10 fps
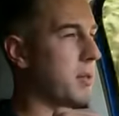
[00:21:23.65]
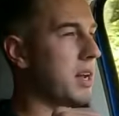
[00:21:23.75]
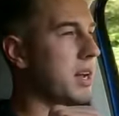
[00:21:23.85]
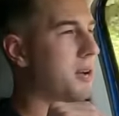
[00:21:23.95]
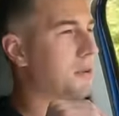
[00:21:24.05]
my
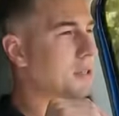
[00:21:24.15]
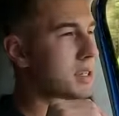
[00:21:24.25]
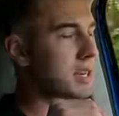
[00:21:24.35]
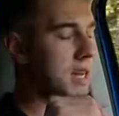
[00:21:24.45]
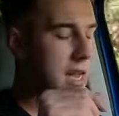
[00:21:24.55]
house,
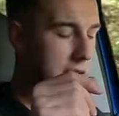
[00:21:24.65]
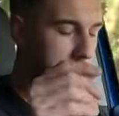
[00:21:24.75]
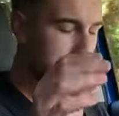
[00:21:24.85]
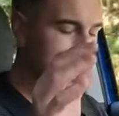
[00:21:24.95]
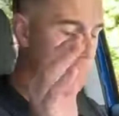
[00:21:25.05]
and I
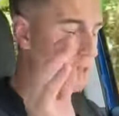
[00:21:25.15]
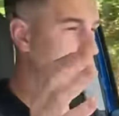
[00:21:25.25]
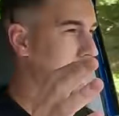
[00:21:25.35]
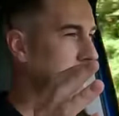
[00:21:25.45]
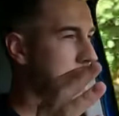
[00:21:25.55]
averaged a
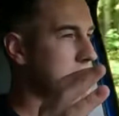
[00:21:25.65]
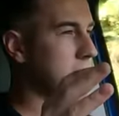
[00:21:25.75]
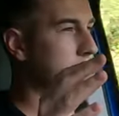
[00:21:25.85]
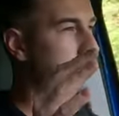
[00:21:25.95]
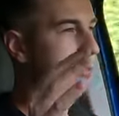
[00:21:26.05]

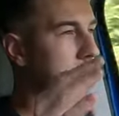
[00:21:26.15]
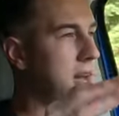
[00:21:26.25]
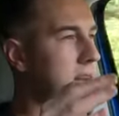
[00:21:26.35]
66.5